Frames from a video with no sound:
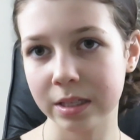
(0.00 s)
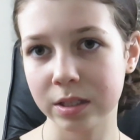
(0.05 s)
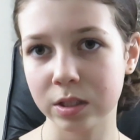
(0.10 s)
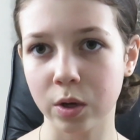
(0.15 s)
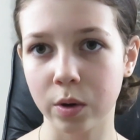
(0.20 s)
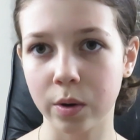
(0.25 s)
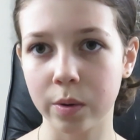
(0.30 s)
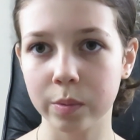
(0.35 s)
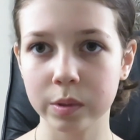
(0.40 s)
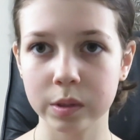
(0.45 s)

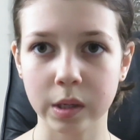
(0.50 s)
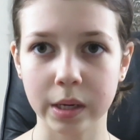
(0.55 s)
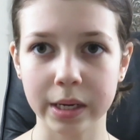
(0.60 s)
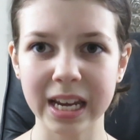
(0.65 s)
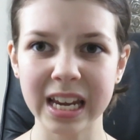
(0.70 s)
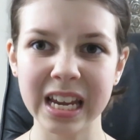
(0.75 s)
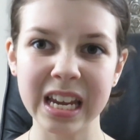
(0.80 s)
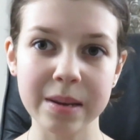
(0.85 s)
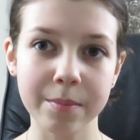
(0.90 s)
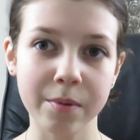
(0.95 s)
So it was
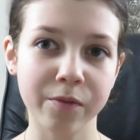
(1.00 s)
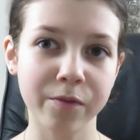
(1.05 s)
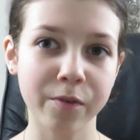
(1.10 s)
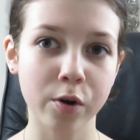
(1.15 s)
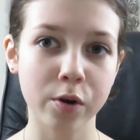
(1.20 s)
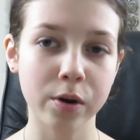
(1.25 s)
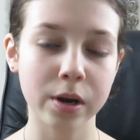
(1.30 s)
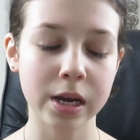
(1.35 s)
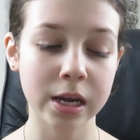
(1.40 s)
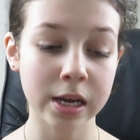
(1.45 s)
like
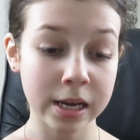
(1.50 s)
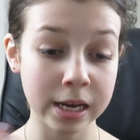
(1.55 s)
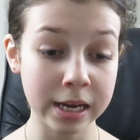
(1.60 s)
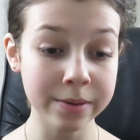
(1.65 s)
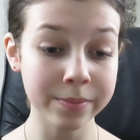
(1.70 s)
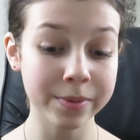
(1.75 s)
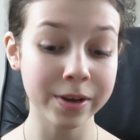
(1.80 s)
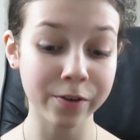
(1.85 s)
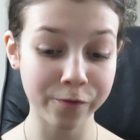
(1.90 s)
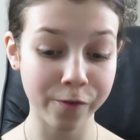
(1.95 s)

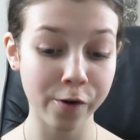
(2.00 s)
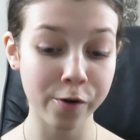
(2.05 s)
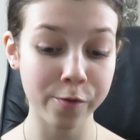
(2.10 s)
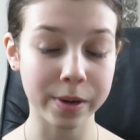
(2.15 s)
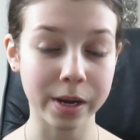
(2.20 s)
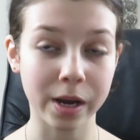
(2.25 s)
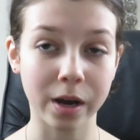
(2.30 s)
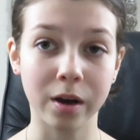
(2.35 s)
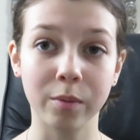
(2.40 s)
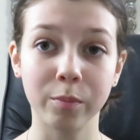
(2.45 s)

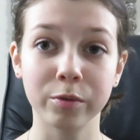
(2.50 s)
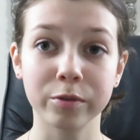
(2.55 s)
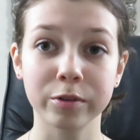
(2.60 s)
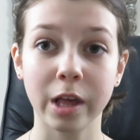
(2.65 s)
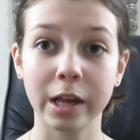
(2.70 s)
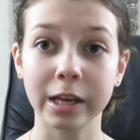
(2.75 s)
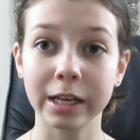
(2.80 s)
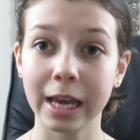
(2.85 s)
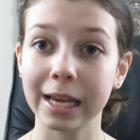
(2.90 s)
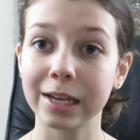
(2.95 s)
emetophobia was
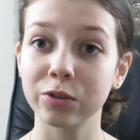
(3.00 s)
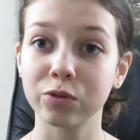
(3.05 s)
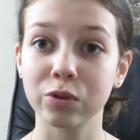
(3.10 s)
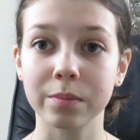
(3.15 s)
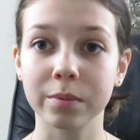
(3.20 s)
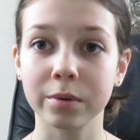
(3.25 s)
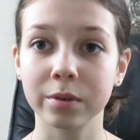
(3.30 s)
like getting